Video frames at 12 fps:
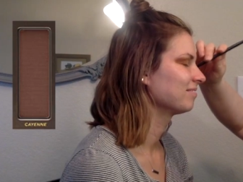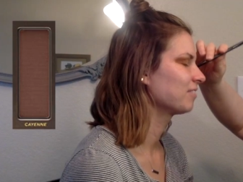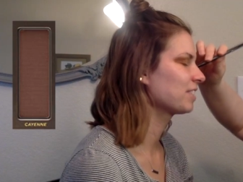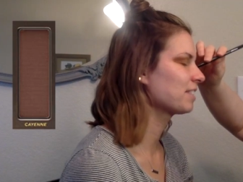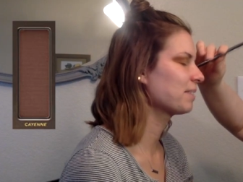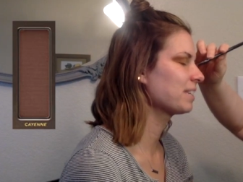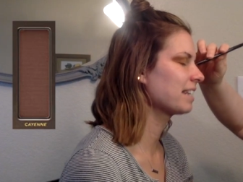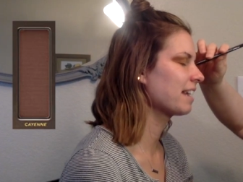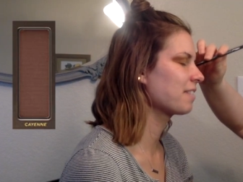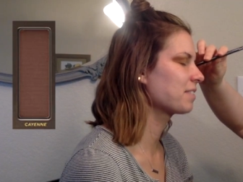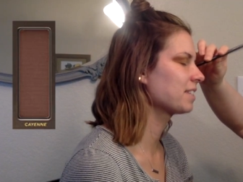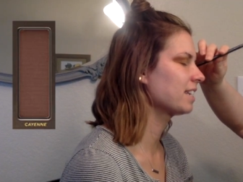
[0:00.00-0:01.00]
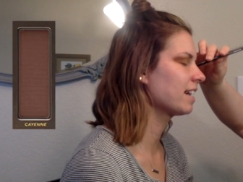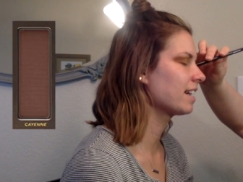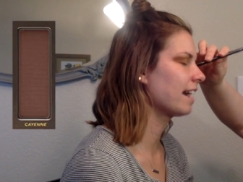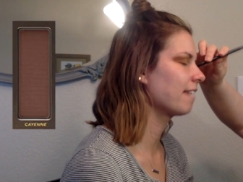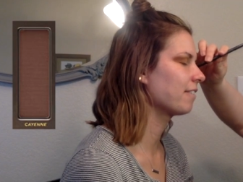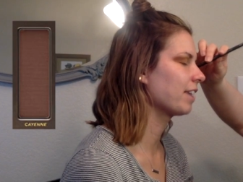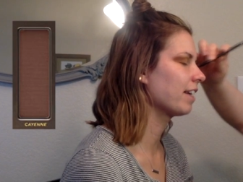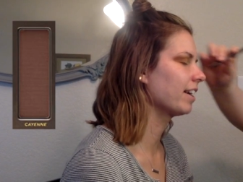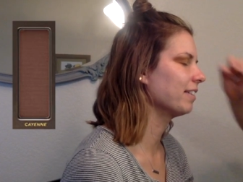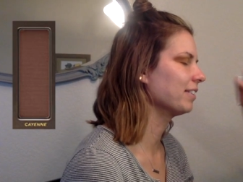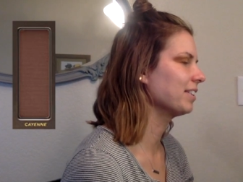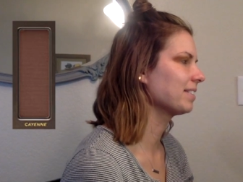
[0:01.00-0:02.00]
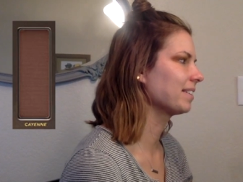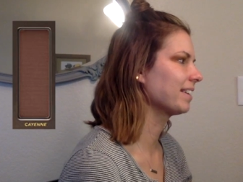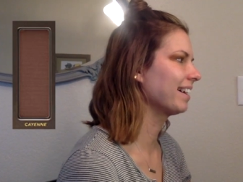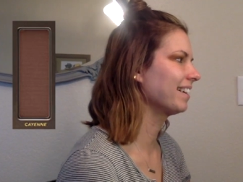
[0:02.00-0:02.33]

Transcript: For some reason, I was thinking Guy Fieri when you said that. but